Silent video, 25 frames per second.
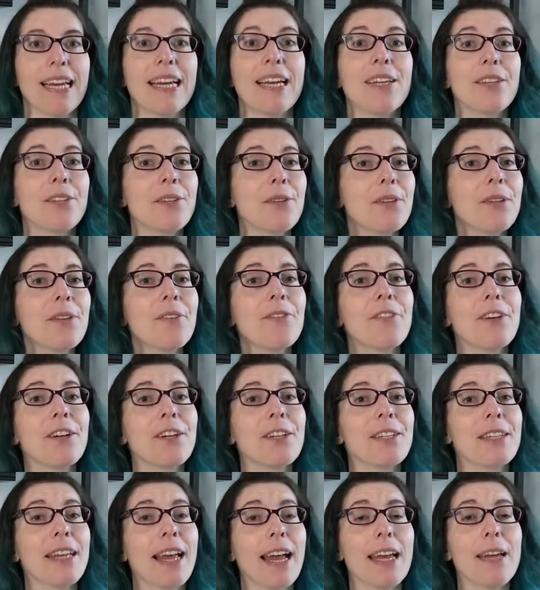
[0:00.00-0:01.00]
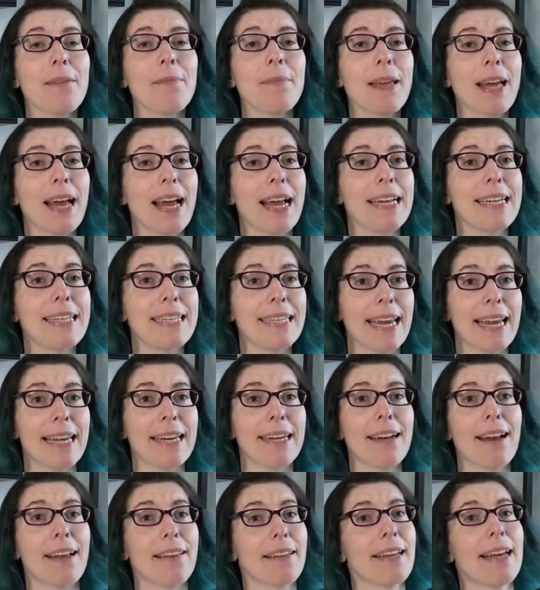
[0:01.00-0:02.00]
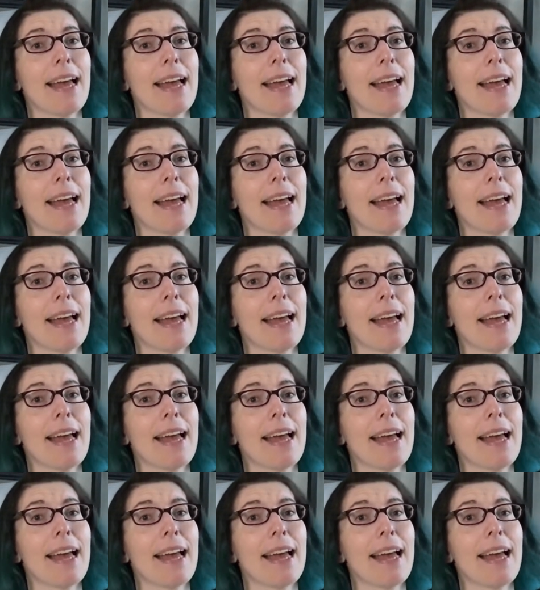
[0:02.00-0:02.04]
So the first time that I skated on the